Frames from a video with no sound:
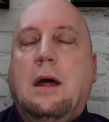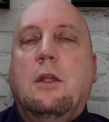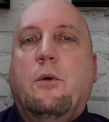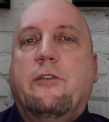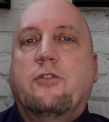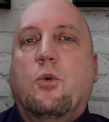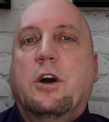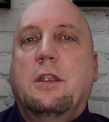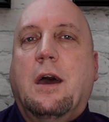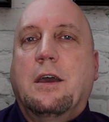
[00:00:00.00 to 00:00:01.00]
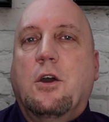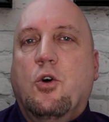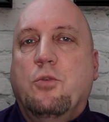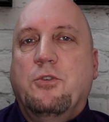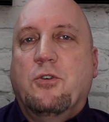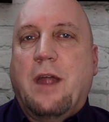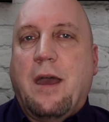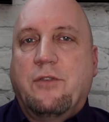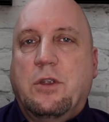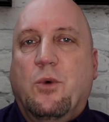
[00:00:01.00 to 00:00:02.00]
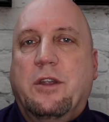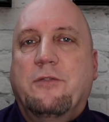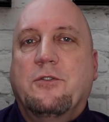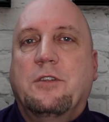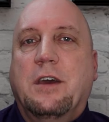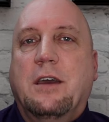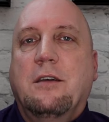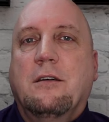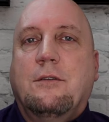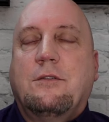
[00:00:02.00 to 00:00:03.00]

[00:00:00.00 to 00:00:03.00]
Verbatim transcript: Hello everyone, I hope you're having a wonderful day.